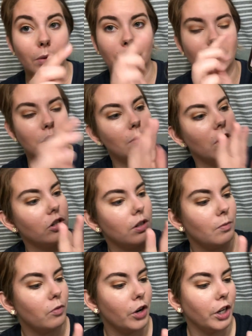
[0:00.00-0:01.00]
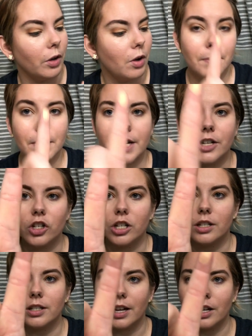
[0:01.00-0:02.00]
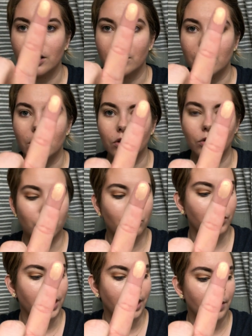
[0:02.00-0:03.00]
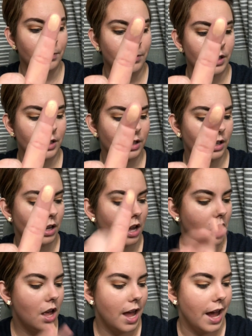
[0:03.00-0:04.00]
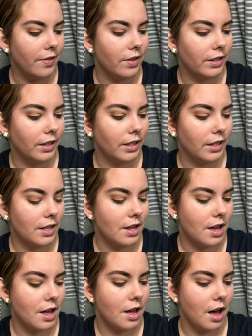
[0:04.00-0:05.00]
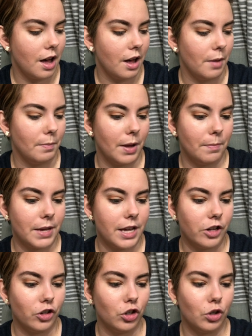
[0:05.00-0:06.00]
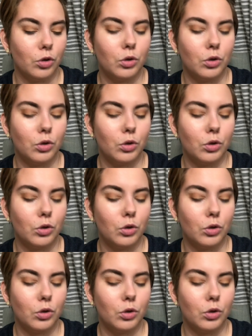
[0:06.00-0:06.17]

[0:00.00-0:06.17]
so I'm going to swatch them for you. Peaches and Dreams, and this is the Peach